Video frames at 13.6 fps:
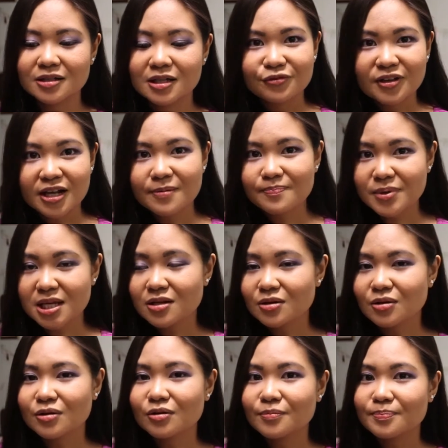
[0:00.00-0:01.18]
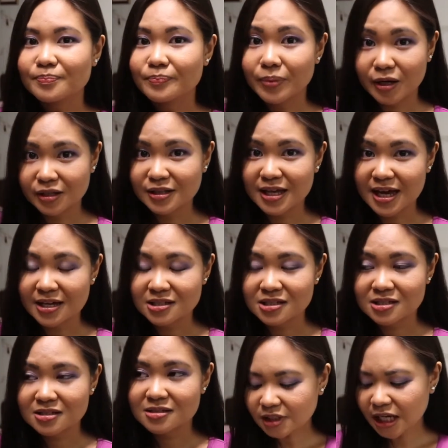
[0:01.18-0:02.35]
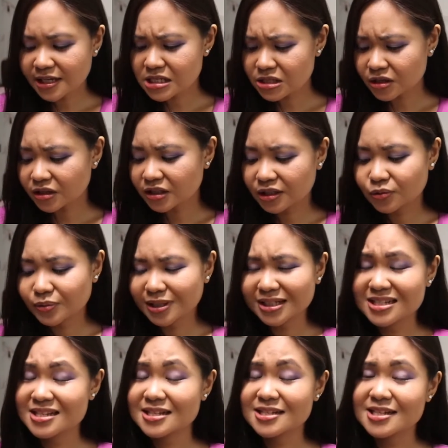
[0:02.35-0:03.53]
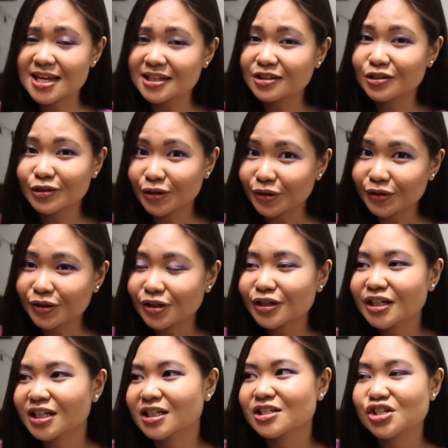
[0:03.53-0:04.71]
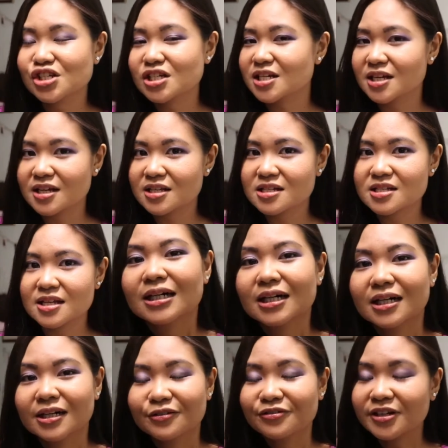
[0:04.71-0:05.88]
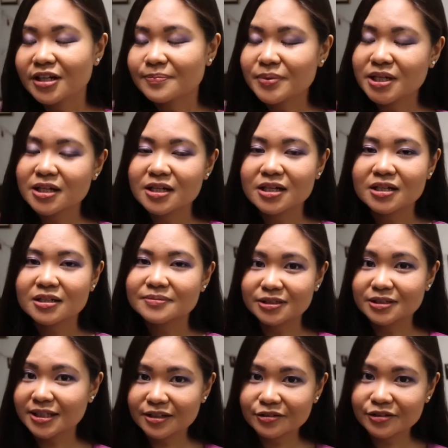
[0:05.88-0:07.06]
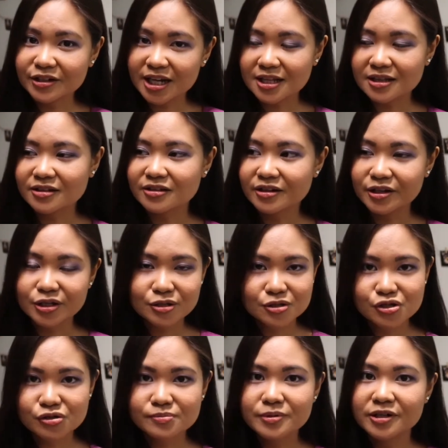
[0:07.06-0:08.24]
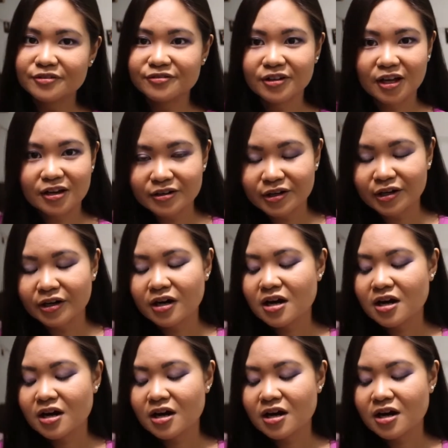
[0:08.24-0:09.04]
Filipino podcasts. I started with Say Tioko. She is a Filipina content creator, YouTuber, vlogger,